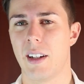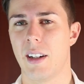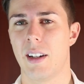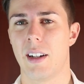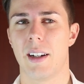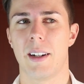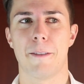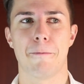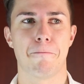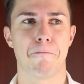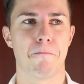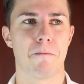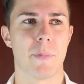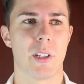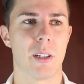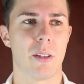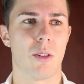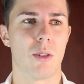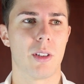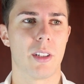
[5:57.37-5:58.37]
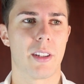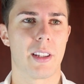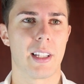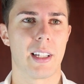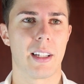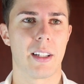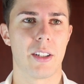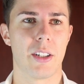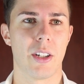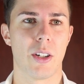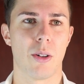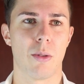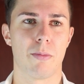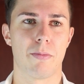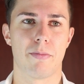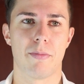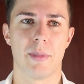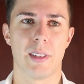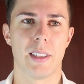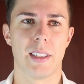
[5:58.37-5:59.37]
Um, the only thing, you
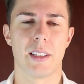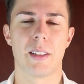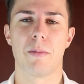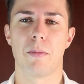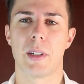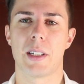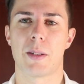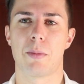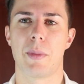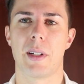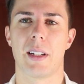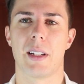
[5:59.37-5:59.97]
know, it must